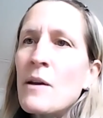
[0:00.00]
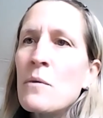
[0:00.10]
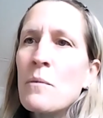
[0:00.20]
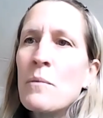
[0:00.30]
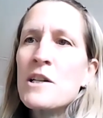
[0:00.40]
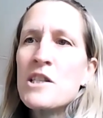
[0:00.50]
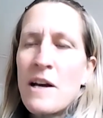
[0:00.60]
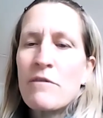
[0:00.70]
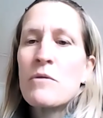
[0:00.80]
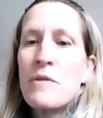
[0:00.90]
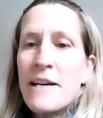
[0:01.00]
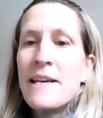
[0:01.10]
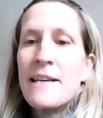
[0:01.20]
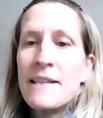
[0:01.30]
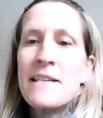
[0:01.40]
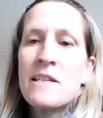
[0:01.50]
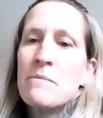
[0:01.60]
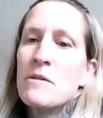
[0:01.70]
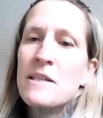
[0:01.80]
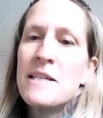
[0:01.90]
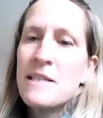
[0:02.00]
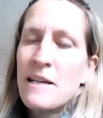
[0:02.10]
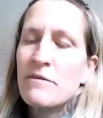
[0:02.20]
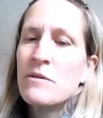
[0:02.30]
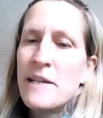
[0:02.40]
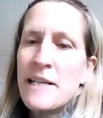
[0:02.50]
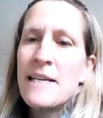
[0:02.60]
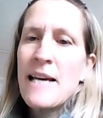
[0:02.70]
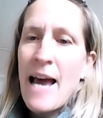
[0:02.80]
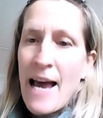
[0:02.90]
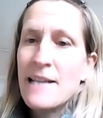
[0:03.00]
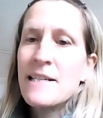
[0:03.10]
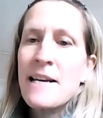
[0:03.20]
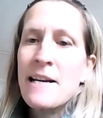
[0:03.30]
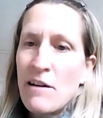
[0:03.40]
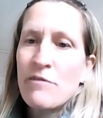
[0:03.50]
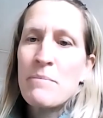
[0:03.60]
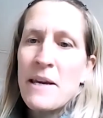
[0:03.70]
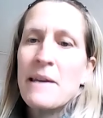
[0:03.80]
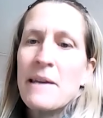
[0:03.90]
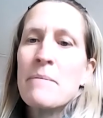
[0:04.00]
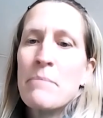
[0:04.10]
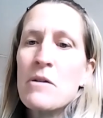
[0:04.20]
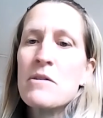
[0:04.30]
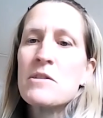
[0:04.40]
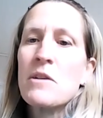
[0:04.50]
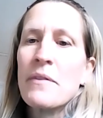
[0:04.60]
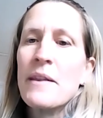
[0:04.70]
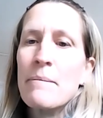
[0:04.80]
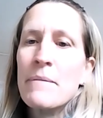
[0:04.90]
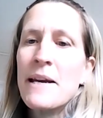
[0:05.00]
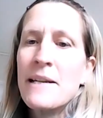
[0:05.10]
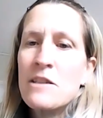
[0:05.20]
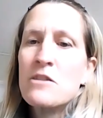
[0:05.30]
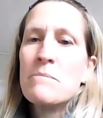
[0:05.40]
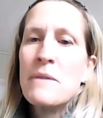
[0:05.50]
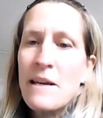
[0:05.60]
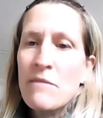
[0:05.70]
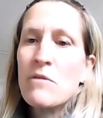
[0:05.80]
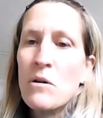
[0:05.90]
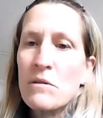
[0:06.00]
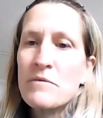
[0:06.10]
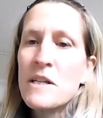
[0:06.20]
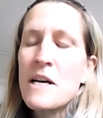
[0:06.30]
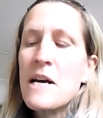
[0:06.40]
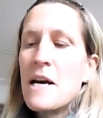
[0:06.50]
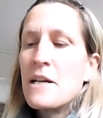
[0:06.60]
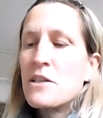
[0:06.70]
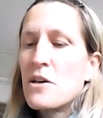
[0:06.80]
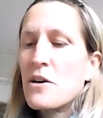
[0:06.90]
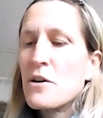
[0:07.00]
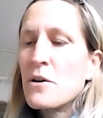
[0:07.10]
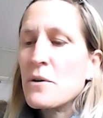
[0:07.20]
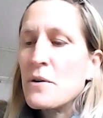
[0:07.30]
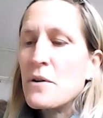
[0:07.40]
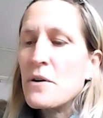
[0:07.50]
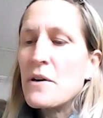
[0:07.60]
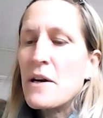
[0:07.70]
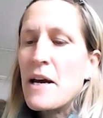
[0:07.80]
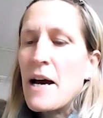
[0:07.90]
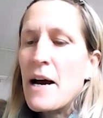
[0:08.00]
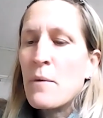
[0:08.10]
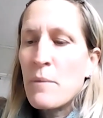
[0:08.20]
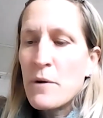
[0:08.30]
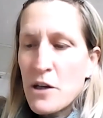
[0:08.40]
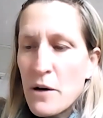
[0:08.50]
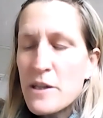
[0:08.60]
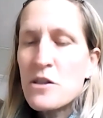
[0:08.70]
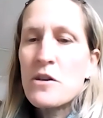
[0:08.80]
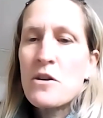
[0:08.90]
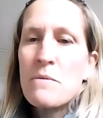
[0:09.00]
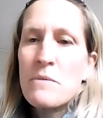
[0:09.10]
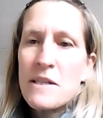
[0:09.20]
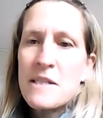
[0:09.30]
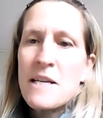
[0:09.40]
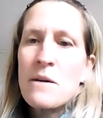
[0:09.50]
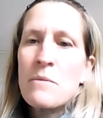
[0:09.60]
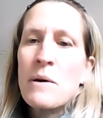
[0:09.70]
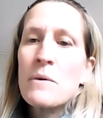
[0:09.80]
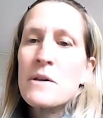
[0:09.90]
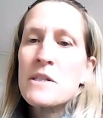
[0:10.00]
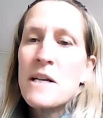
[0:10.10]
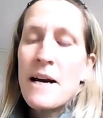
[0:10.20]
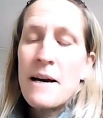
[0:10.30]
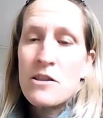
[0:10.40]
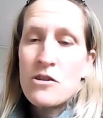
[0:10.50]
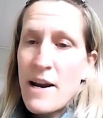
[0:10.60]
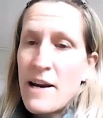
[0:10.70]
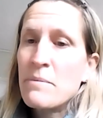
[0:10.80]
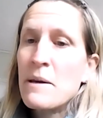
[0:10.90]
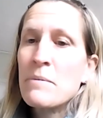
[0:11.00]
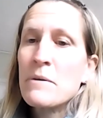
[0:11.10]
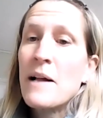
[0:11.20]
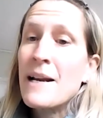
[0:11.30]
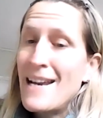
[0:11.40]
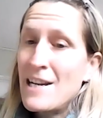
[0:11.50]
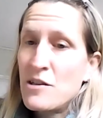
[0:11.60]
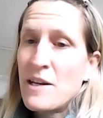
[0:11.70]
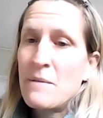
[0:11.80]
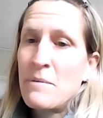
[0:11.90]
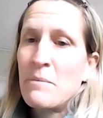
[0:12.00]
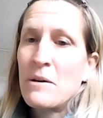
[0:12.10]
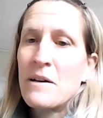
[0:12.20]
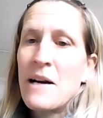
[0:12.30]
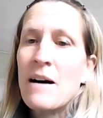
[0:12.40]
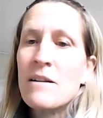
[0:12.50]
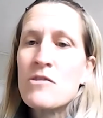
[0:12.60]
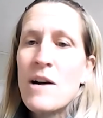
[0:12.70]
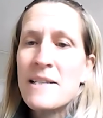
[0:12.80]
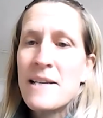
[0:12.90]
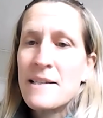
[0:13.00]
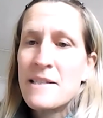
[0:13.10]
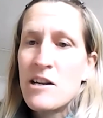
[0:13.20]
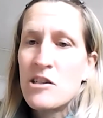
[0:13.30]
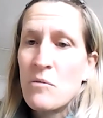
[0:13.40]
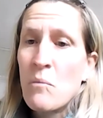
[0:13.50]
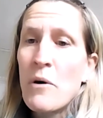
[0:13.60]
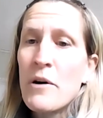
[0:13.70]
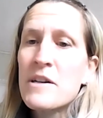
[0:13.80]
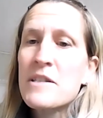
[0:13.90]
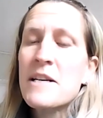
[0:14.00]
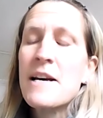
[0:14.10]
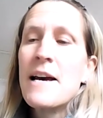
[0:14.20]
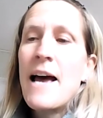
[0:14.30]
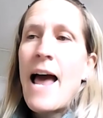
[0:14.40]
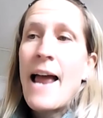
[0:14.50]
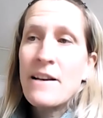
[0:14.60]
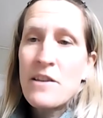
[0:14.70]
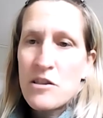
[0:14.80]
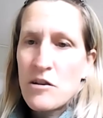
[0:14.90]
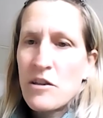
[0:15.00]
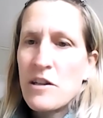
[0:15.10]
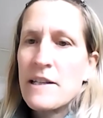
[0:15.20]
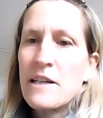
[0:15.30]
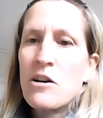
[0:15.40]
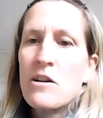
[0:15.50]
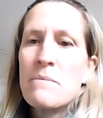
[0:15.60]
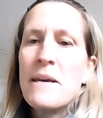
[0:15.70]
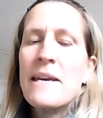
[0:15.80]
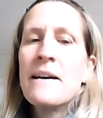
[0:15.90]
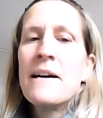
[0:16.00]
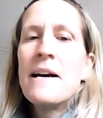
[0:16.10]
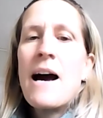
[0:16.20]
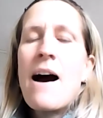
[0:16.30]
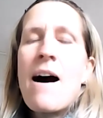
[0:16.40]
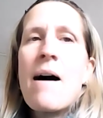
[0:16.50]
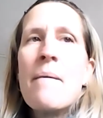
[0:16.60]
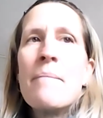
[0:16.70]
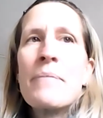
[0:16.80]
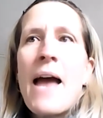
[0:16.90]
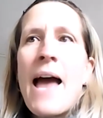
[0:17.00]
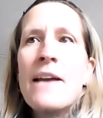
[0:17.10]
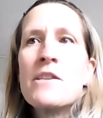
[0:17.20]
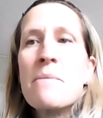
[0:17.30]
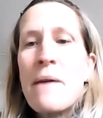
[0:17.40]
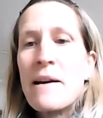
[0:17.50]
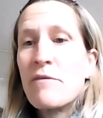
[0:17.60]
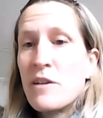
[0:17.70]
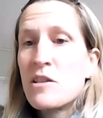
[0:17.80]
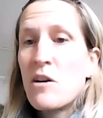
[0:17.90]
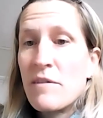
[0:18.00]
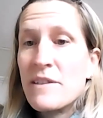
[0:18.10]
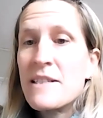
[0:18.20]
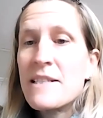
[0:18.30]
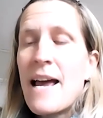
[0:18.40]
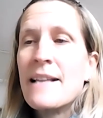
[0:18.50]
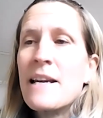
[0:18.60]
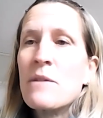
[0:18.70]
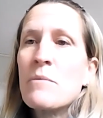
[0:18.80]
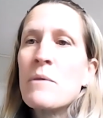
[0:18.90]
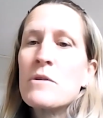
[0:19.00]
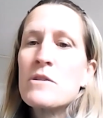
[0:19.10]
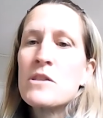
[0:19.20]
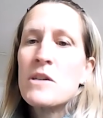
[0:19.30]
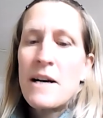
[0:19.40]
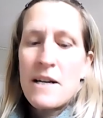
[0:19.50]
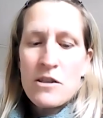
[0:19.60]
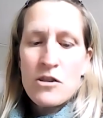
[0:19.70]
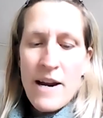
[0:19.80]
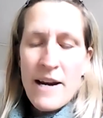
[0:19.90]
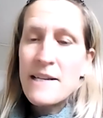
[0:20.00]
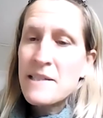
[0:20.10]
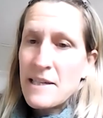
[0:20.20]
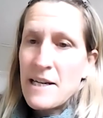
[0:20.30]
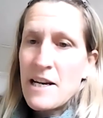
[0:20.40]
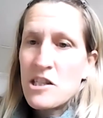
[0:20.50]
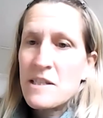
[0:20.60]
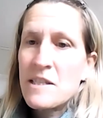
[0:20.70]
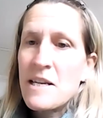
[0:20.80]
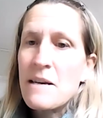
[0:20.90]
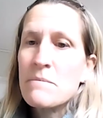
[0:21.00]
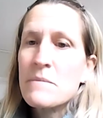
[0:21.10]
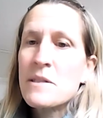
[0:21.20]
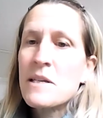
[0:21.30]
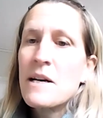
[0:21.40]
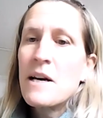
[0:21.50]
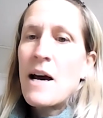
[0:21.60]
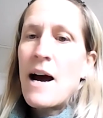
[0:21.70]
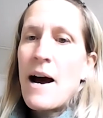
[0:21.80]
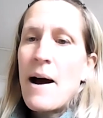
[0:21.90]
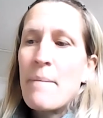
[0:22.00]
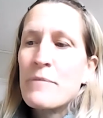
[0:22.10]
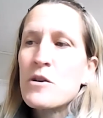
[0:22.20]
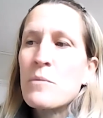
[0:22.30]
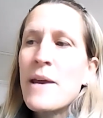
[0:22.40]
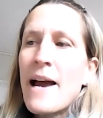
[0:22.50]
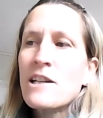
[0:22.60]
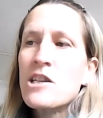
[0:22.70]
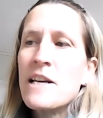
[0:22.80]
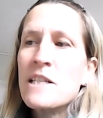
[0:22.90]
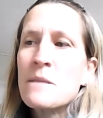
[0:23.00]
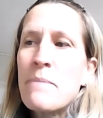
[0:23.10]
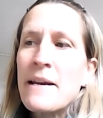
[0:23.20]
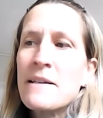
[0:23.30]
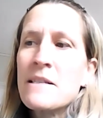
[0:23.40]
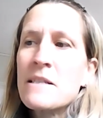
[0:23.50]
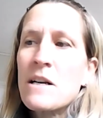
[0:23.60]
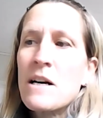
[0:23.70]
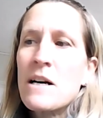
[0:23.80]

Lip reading: which these communities have already had enough being imposed on them. They need to be involved. So we would go into a community, we would train people, educate people on how dry sanitation works and the circular economy and the benefits of it. And then we would train installation teams. So we actually spend